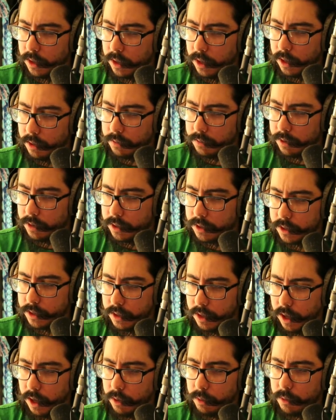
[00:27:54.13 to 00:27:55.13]
feel it's
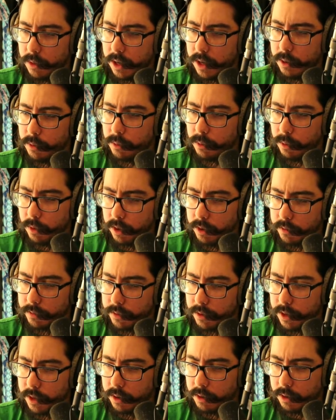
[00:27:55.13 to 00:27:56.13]
not what I want
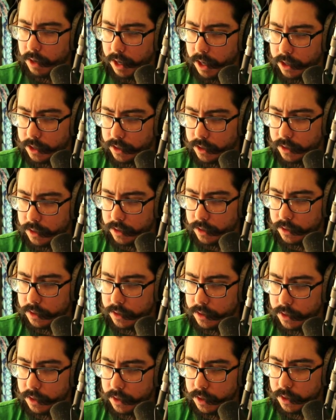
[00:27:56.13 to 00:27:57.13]
for
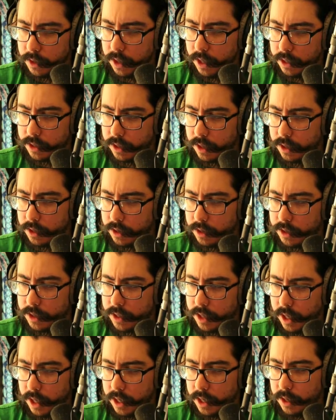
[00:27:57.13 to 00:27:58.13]
interactions. It's
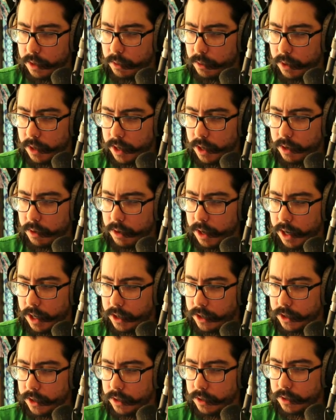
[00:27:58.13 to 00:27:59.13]
understanding what
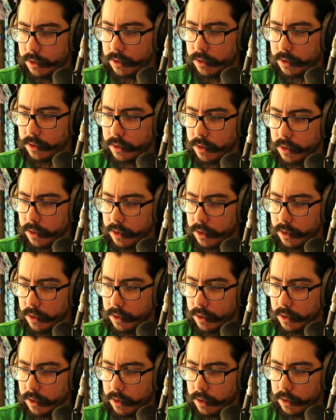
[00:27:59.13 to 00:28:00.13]
interactions
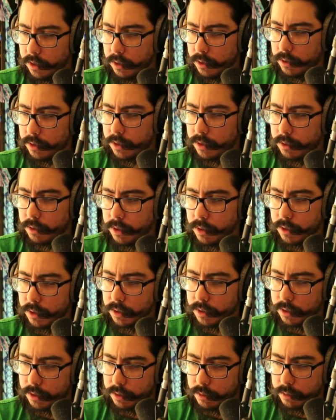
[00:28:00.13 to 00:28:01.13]
those who
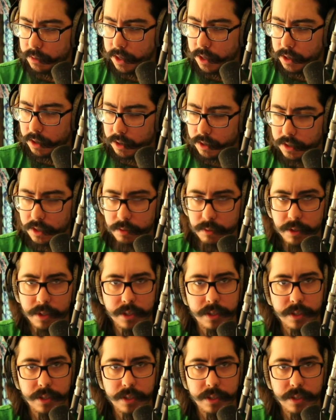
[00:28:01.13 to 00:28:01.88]
consume my content wish to